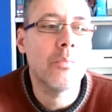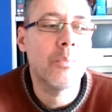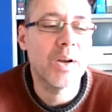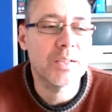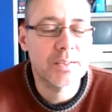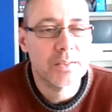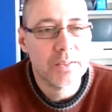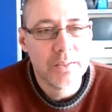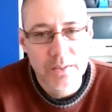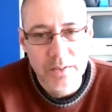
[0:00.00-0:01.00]
but
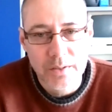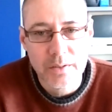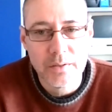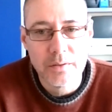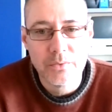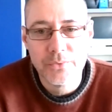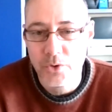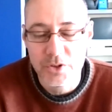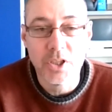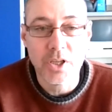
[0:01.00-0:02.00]

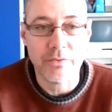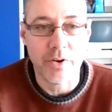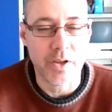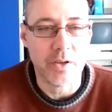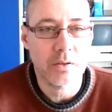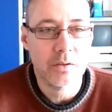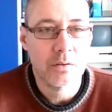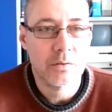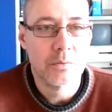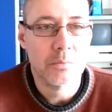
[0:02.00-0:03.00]
for delivering,
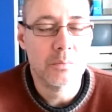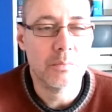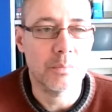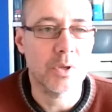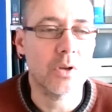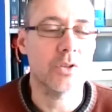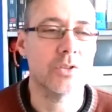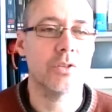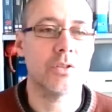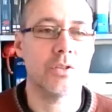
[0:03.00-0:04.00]
because
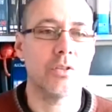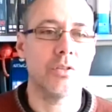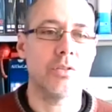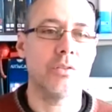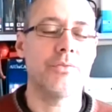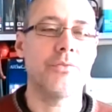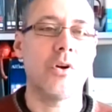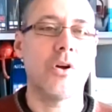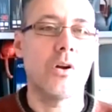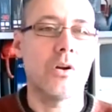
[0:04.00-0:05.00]

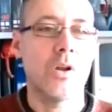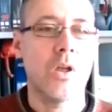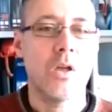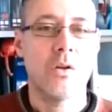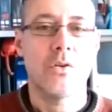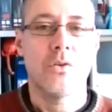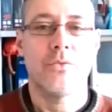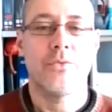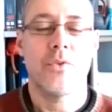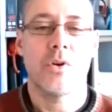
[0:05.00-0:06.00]

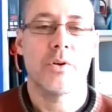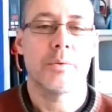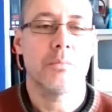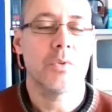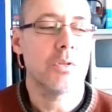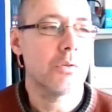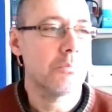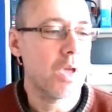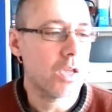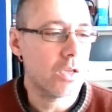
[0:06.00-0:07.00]
for
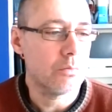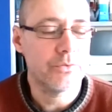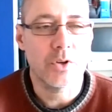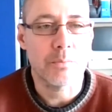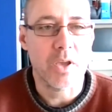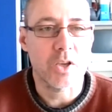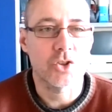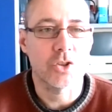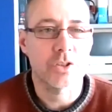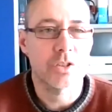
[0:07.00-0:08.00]
making for
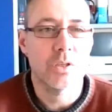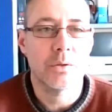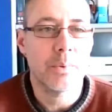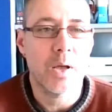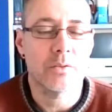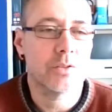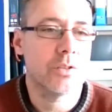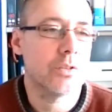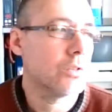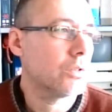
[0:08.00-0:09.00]
measures about
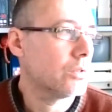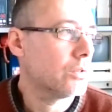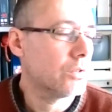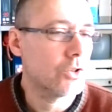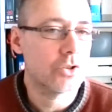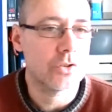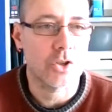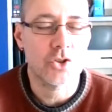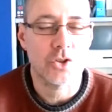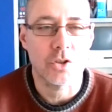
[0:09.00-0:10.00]

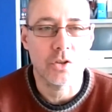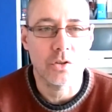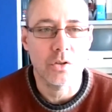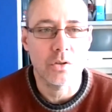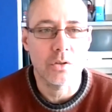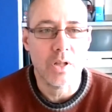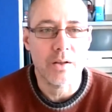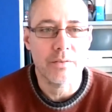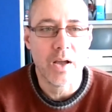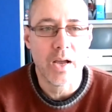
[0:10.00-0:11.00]
structural
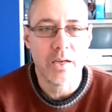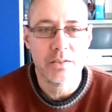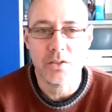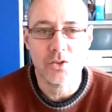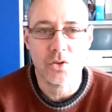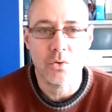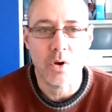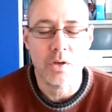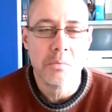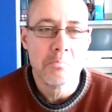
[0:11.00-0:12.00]
AVAX and so
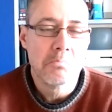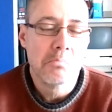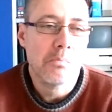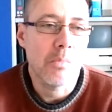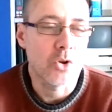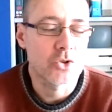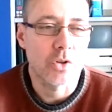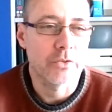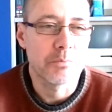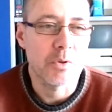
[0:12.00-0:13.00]
on, most
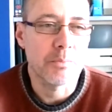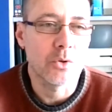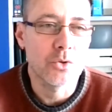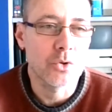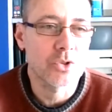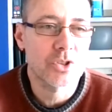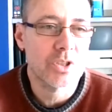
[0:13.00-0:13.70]
of the people use